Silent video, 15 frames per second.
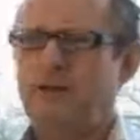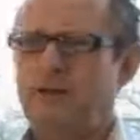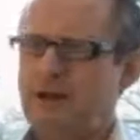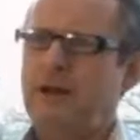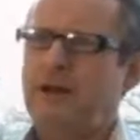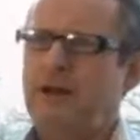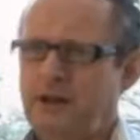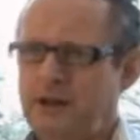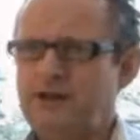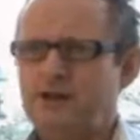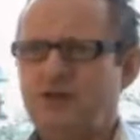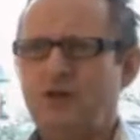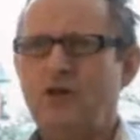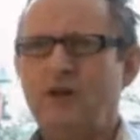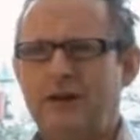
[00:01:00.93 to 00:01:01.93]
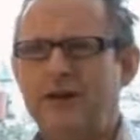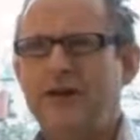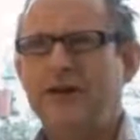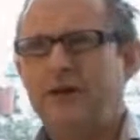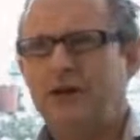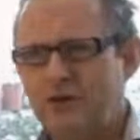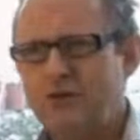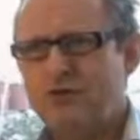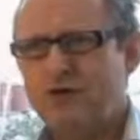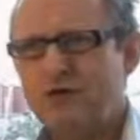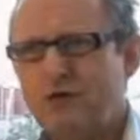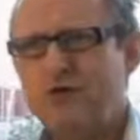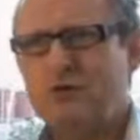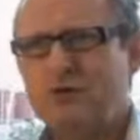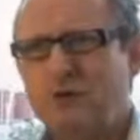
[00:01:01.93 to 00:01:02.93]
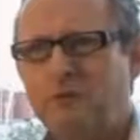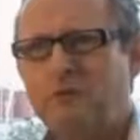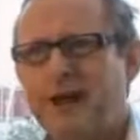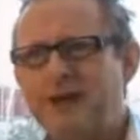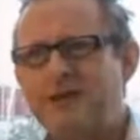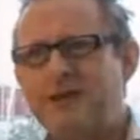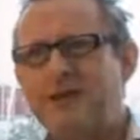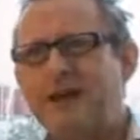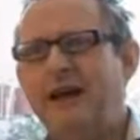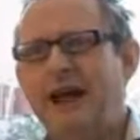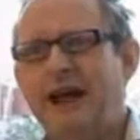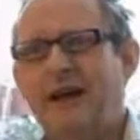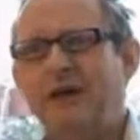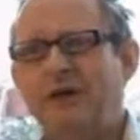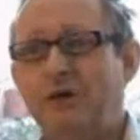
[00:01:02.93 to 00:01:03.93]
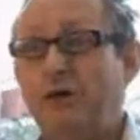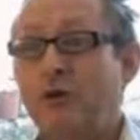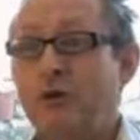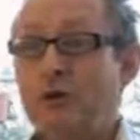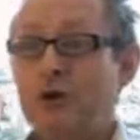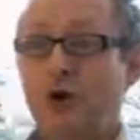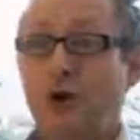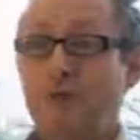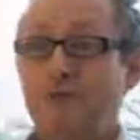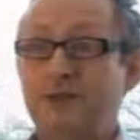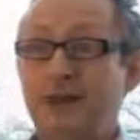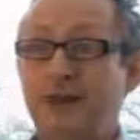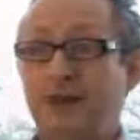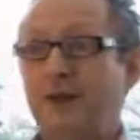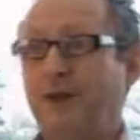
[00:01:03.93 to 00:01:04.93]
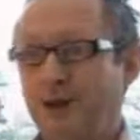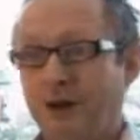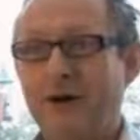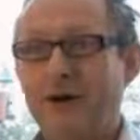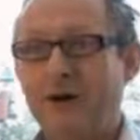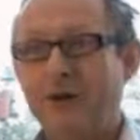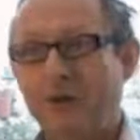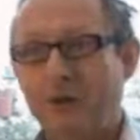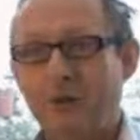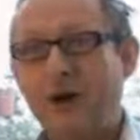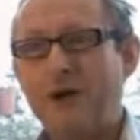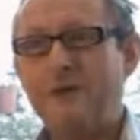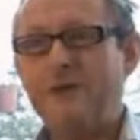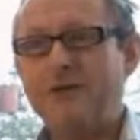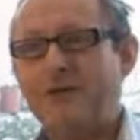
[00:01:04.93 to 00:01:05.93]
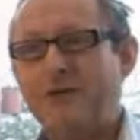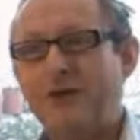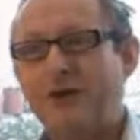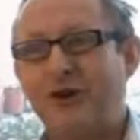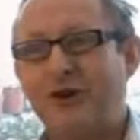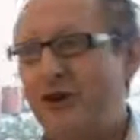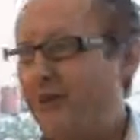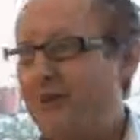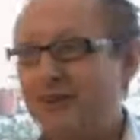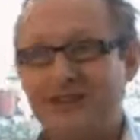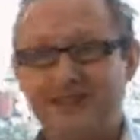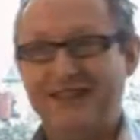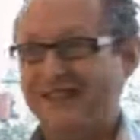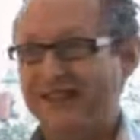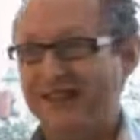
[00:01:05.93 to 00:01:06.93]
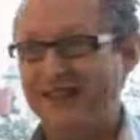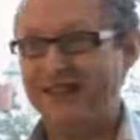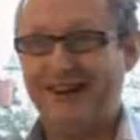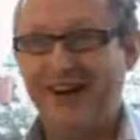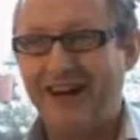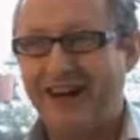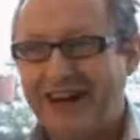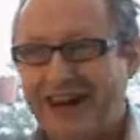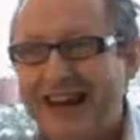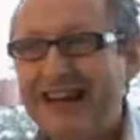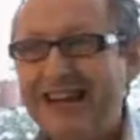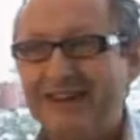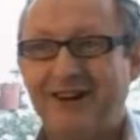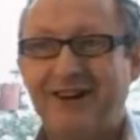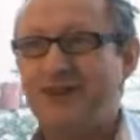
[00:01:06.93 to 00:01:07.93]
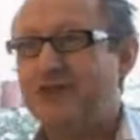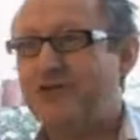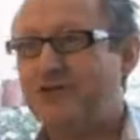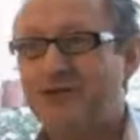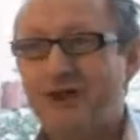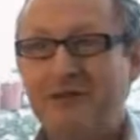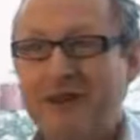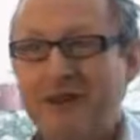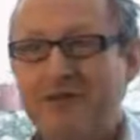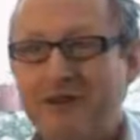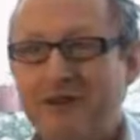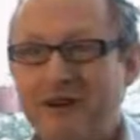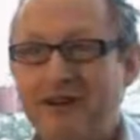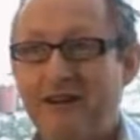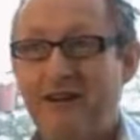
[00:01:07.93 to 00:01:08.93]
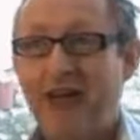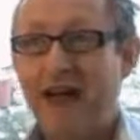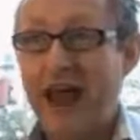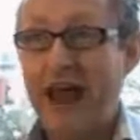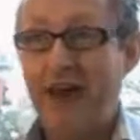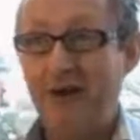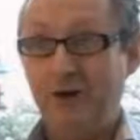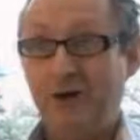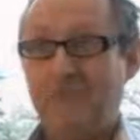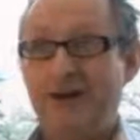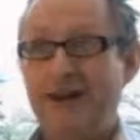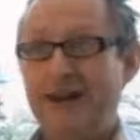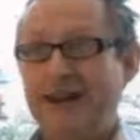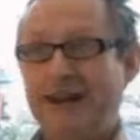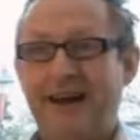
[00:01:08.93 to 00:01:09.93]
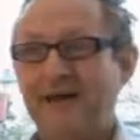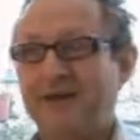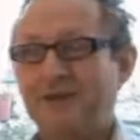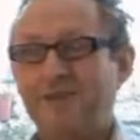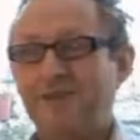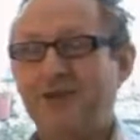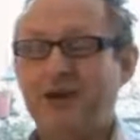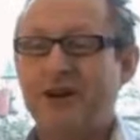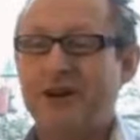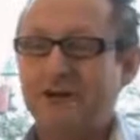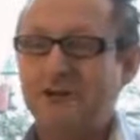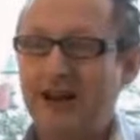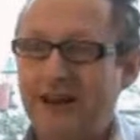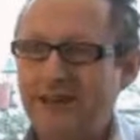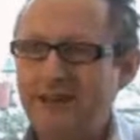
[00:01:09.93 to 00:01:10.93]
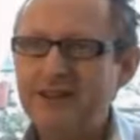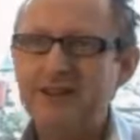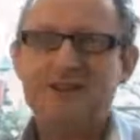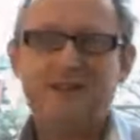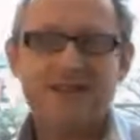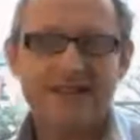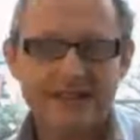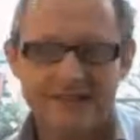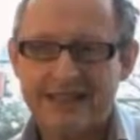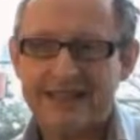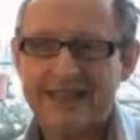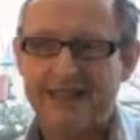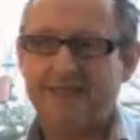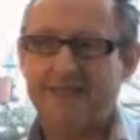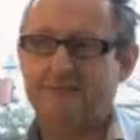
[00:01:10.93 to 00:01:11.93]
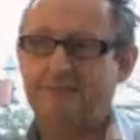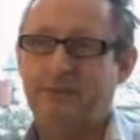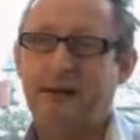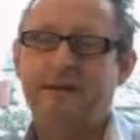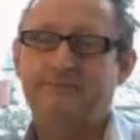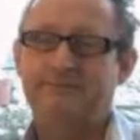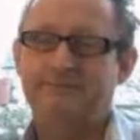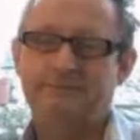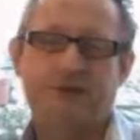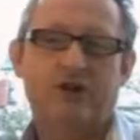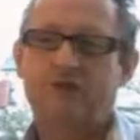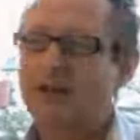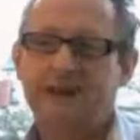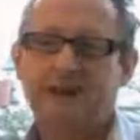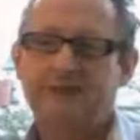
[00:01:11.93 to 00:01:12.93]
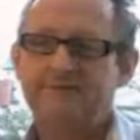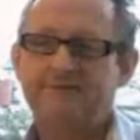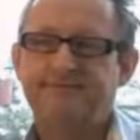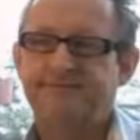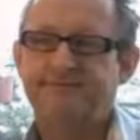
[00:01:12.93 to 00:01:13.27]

up with a stonkingly huge quadruple brandy, and I thought, job done. Look, I weighed myself when I got in, this is fantastic, I can eat, I can drink with everyone, and look at me, I didn't put on any weight, this was fantastic, but not really.